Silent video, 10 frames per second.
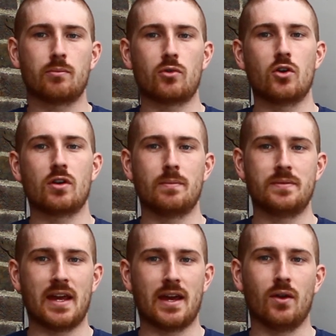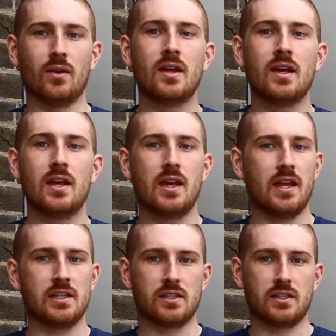program down
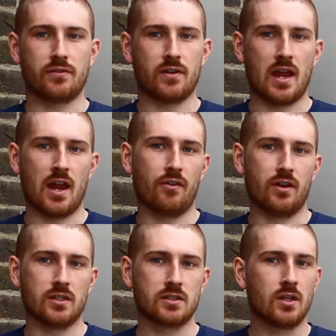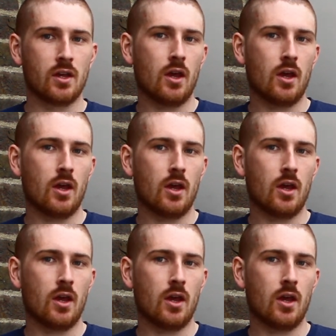into the different areas.